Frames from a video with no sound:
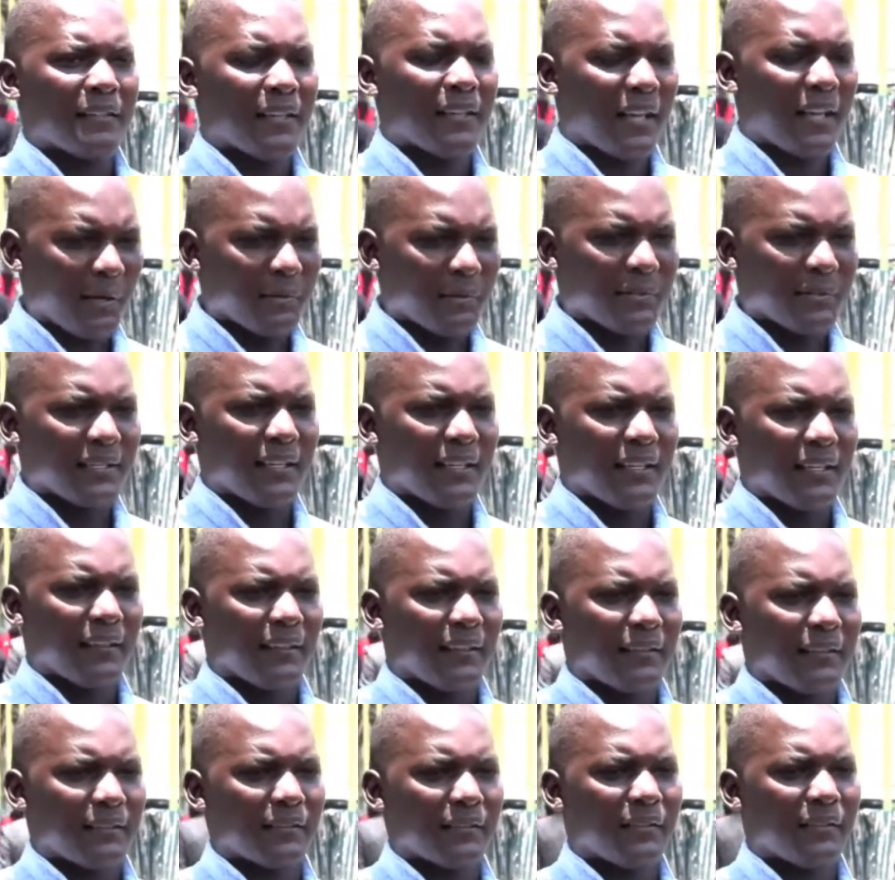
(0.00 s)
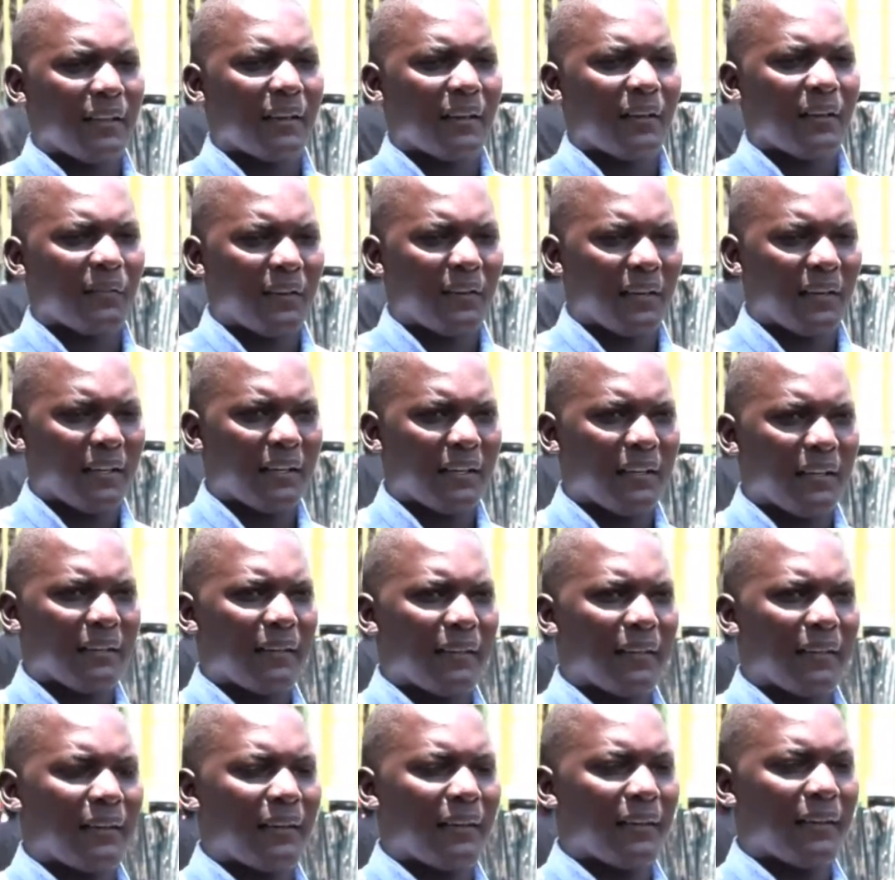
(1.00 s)
drought, so that at the end of the day,
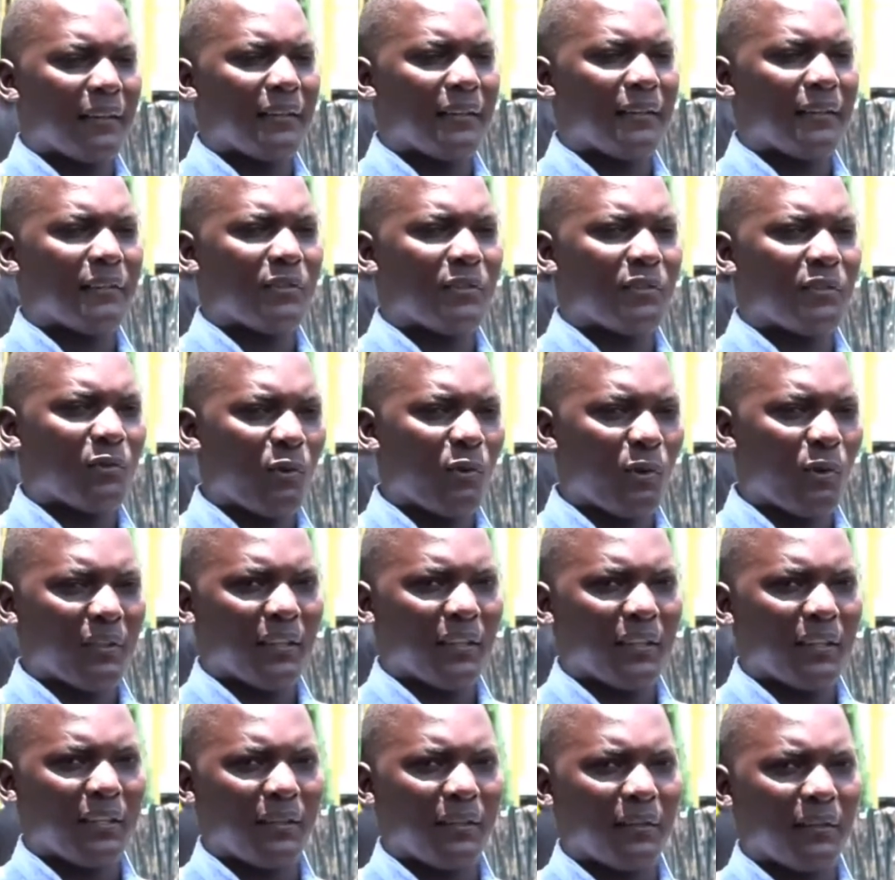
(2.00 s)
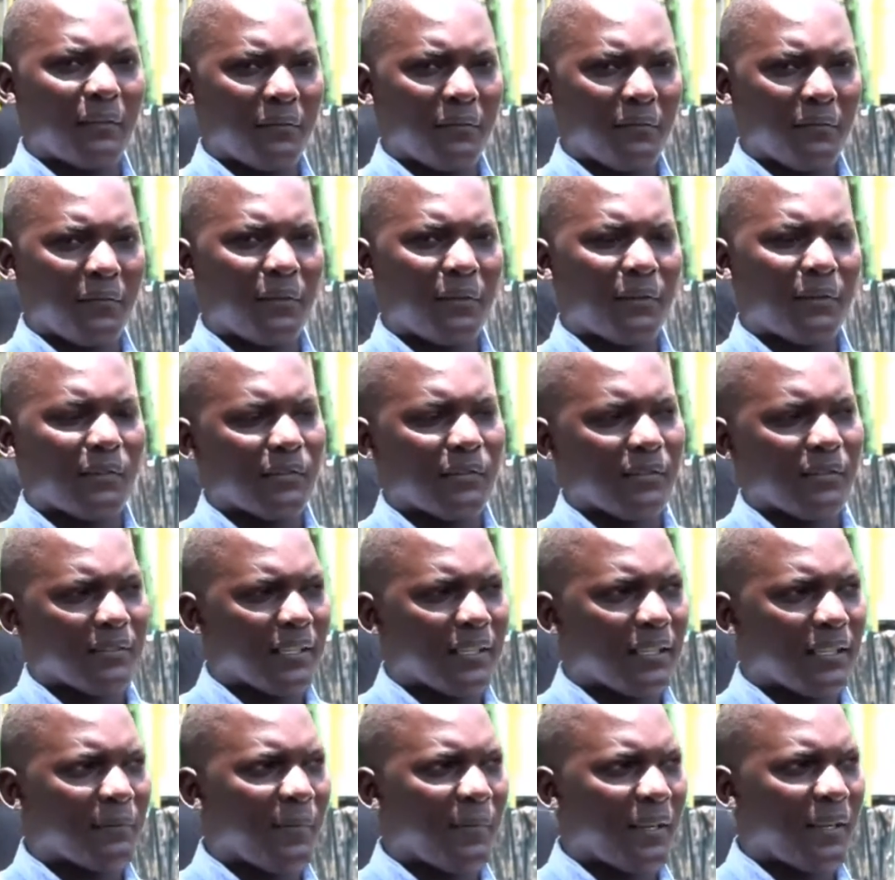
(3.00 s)
in 2 or 3 or
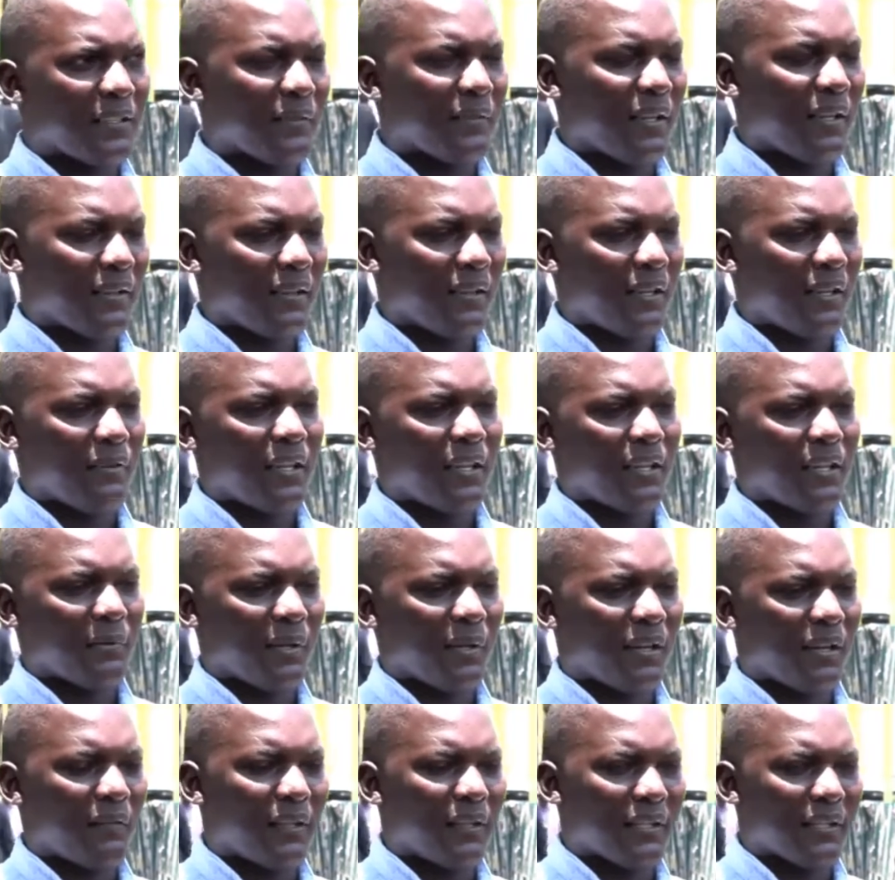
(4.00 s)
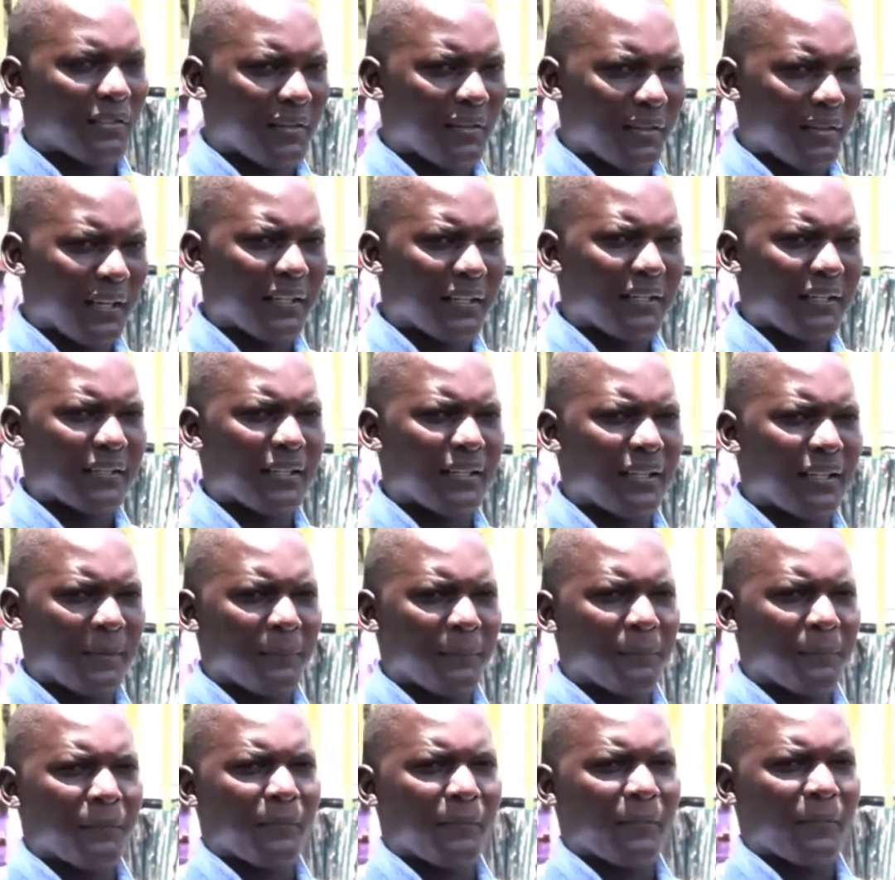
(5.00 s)
6 months now that we have the short rains,
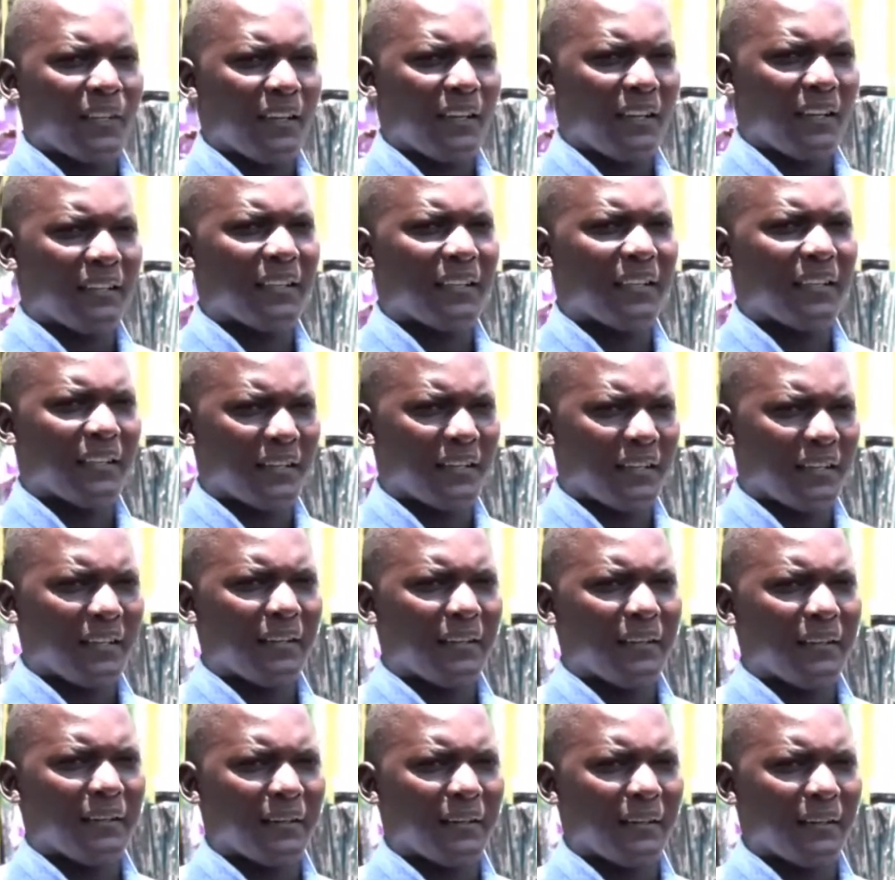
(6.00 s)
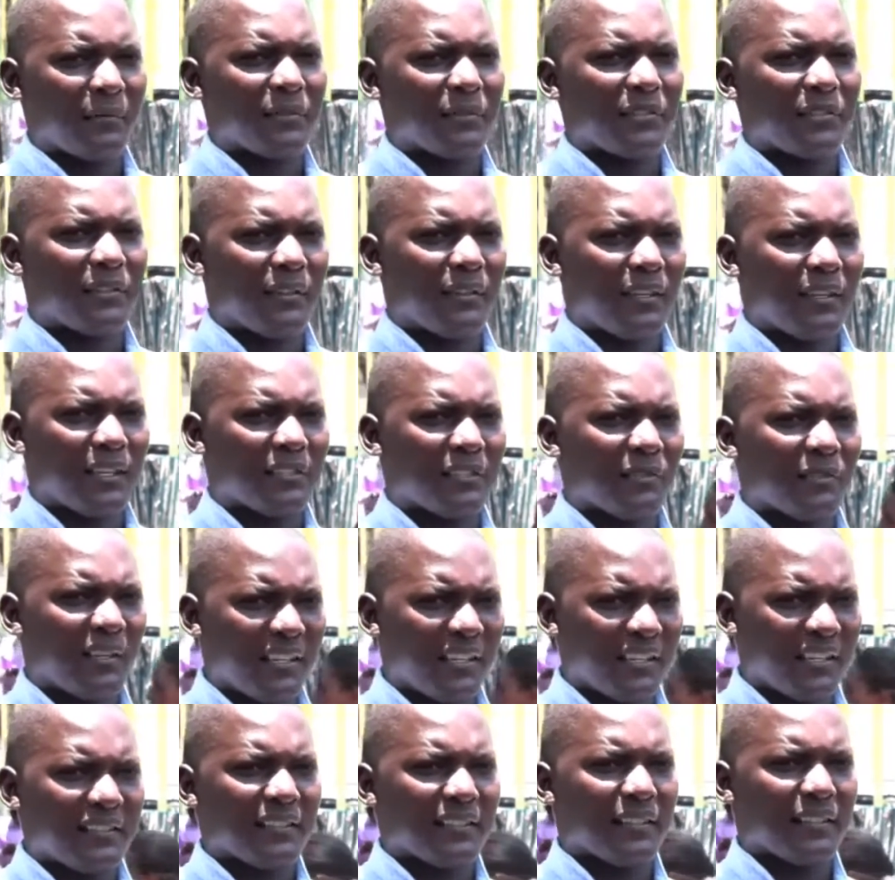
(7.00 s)
I think we shall
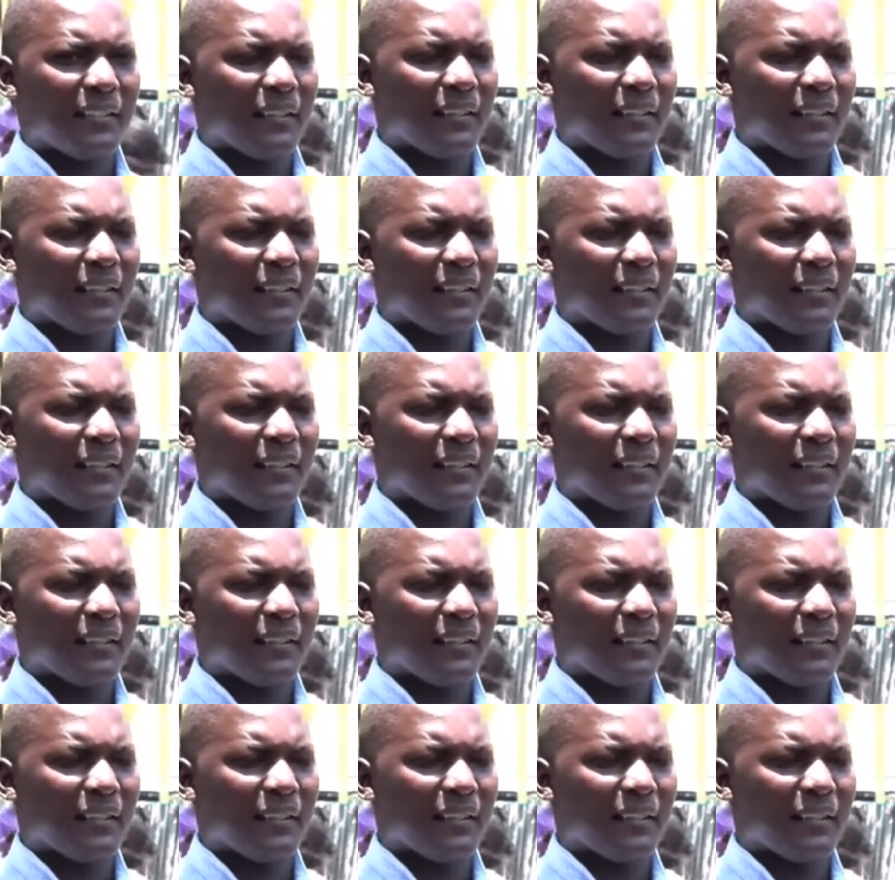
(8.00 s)
actualize